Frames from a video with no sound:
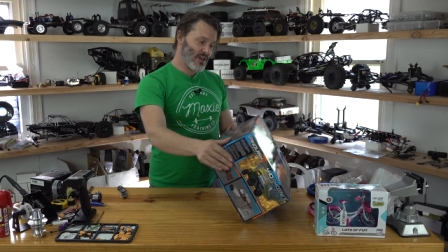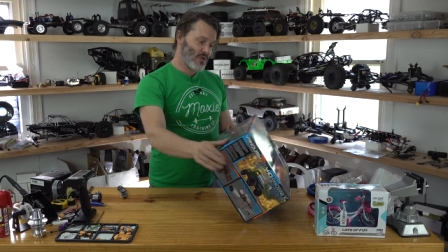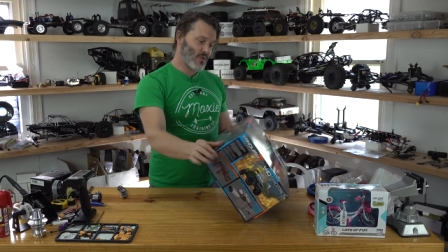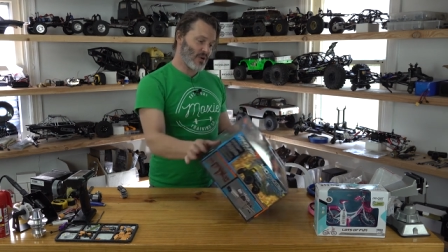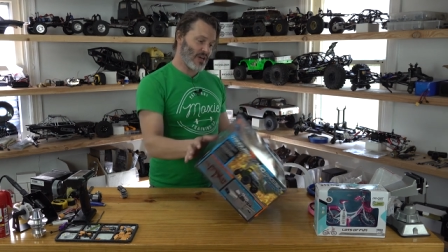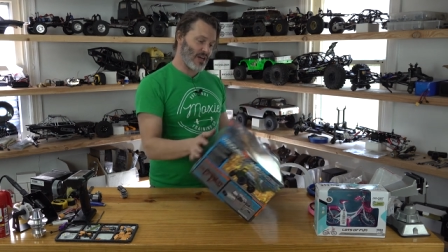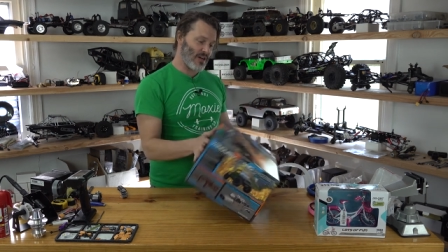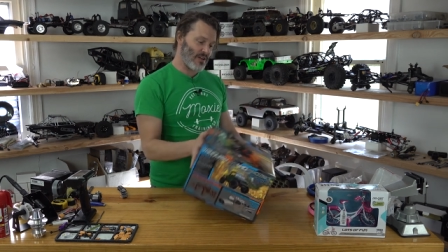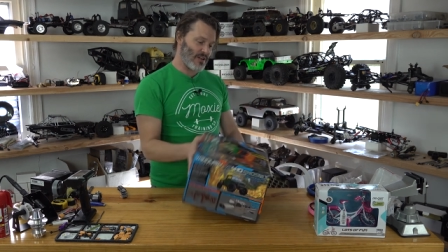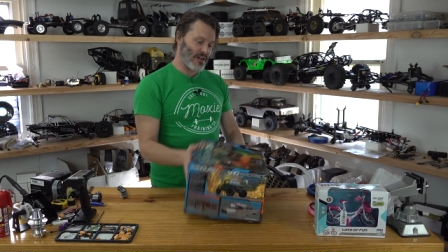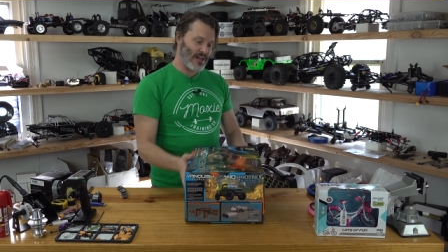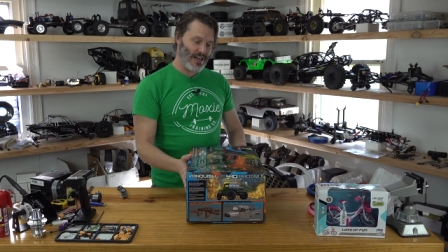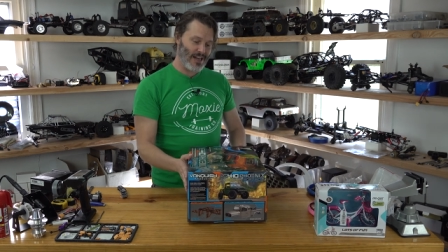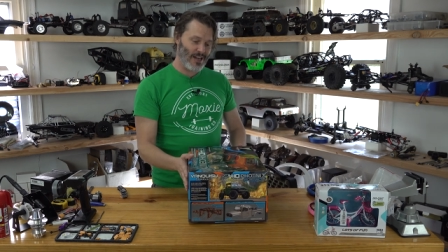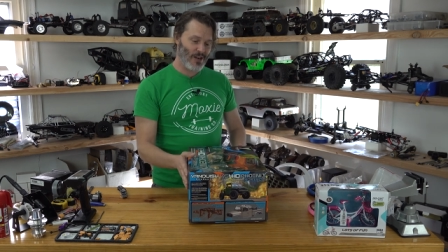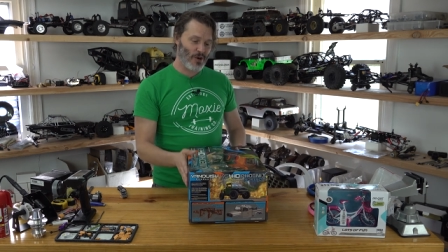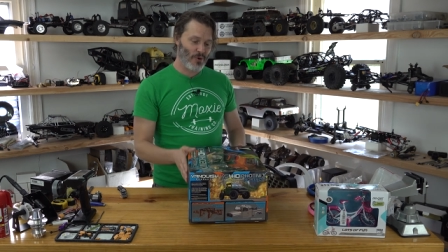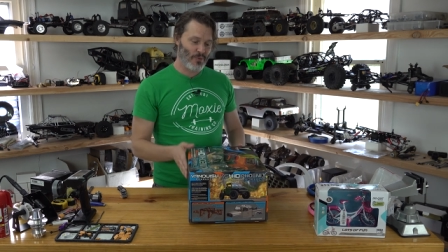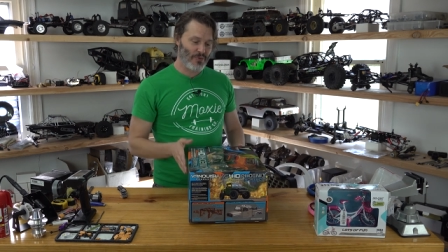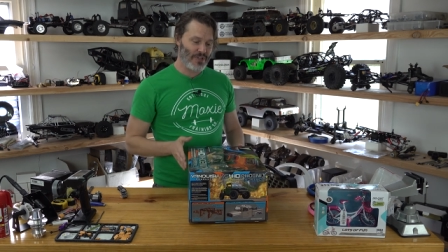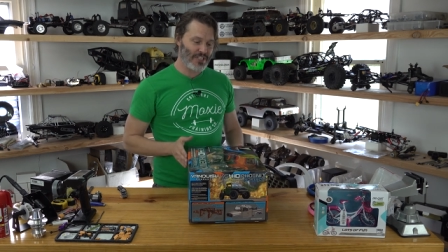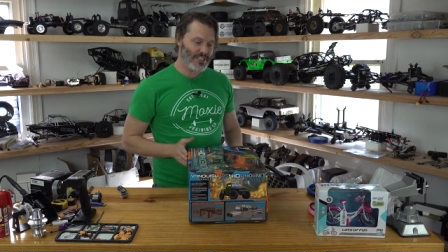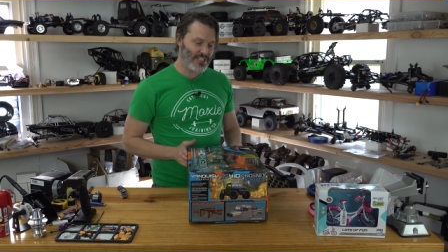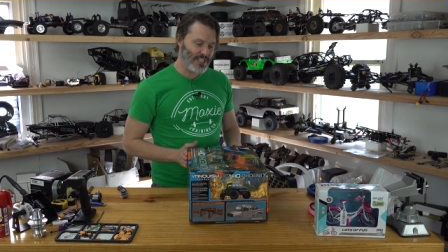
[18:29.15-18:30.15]
Well, I
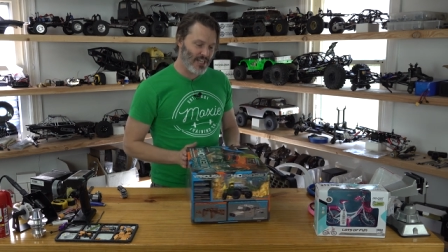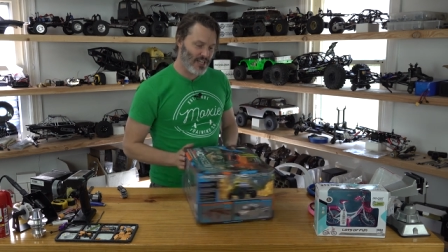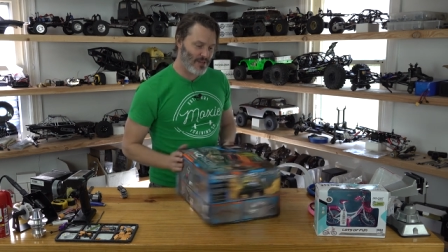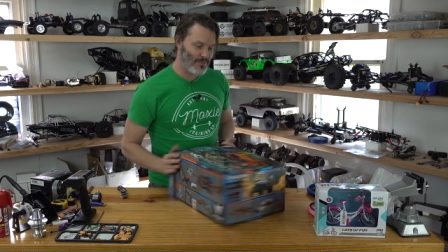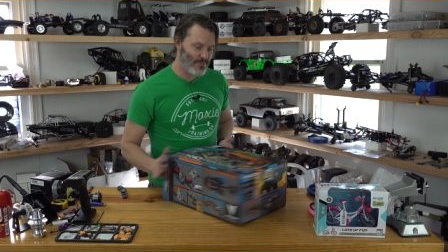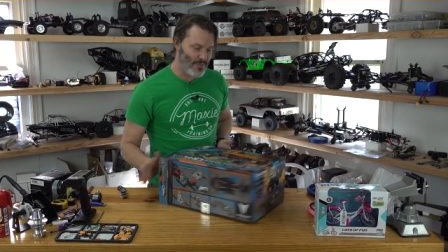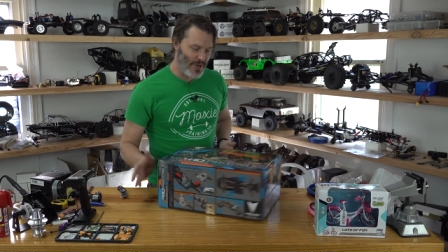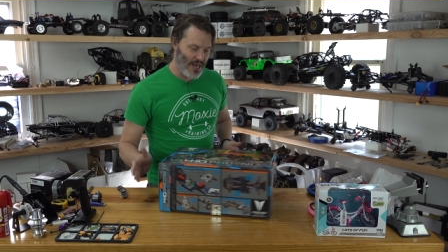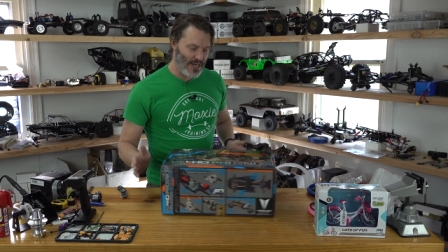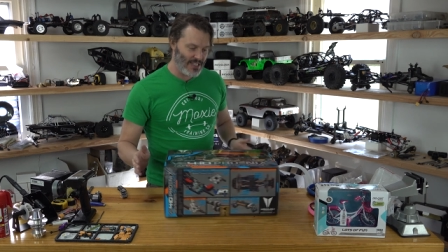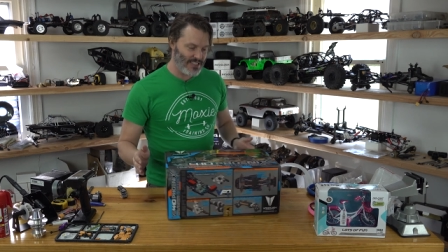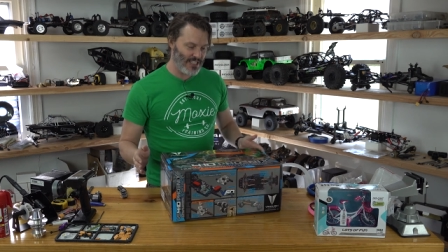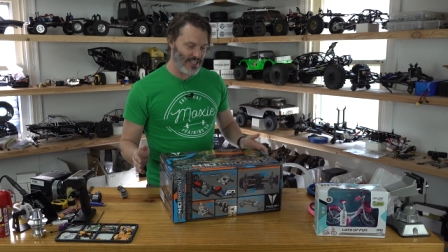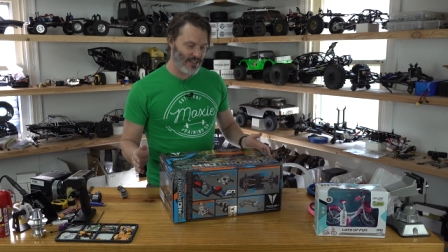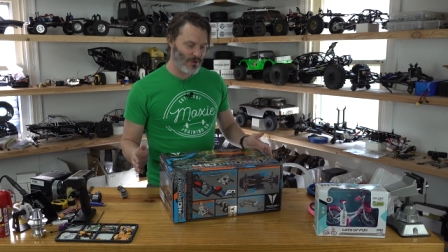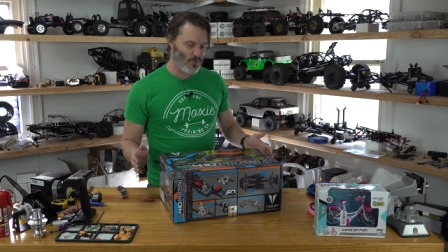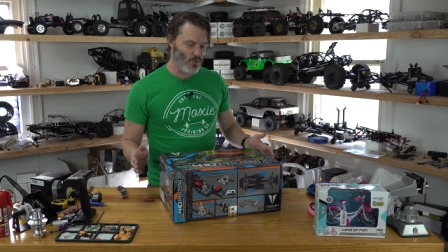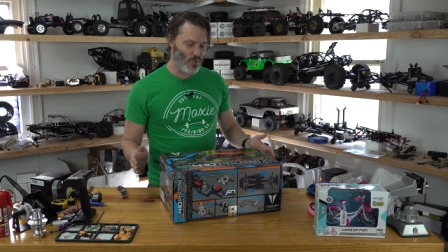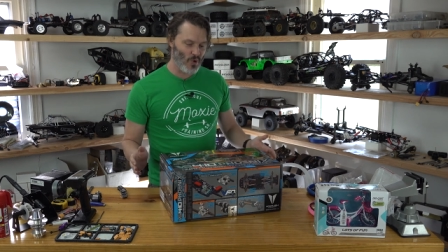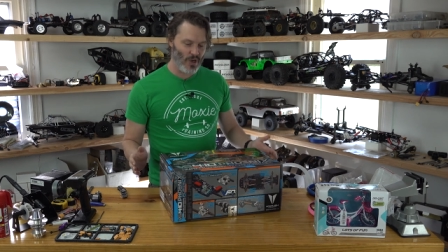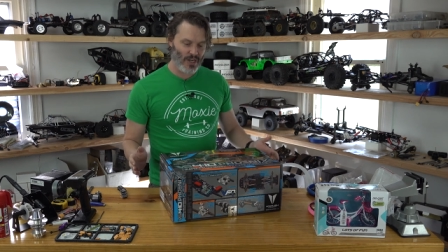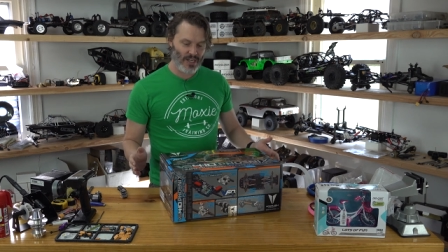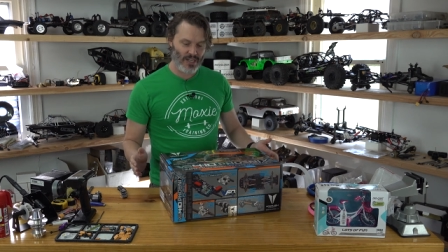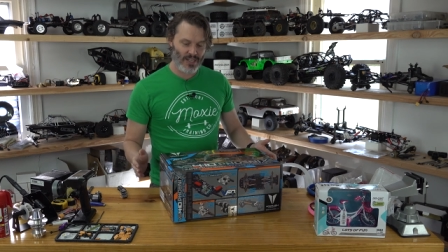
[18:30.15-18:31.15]
hope this
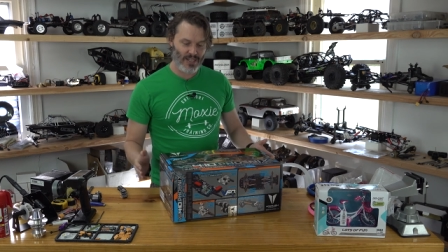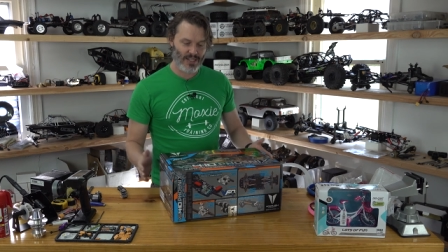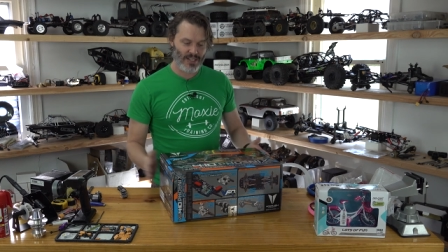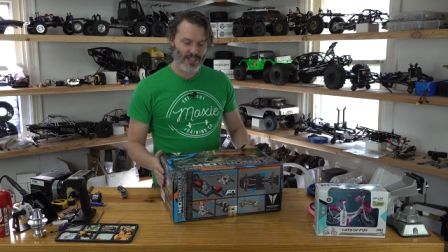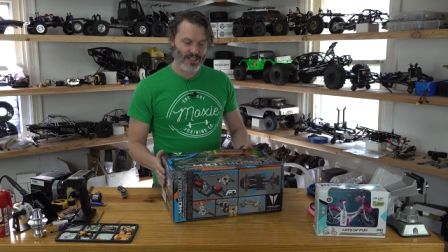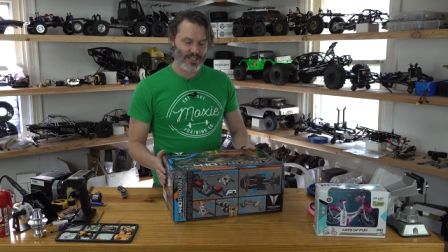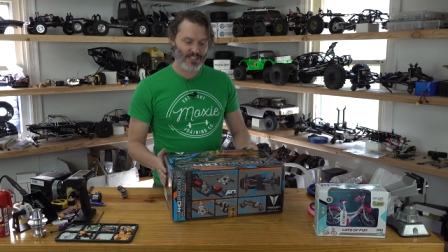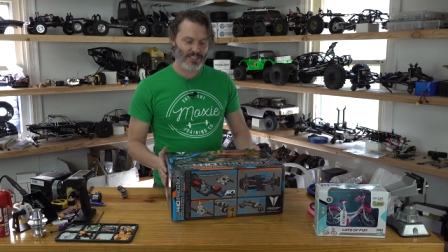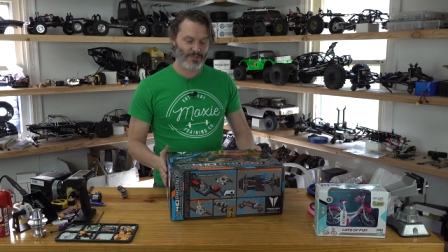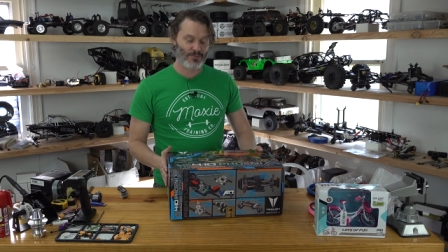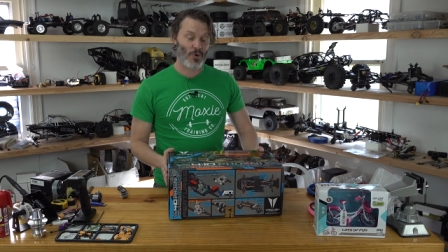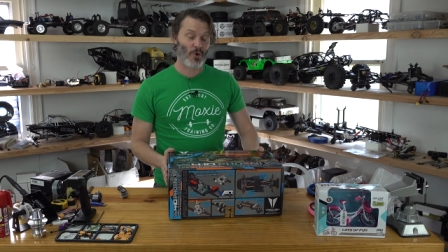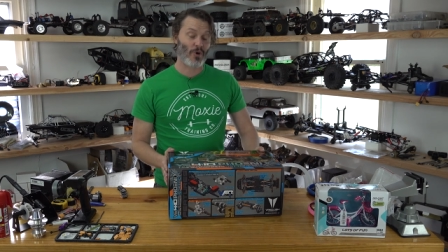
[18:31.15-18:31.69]
unboxing was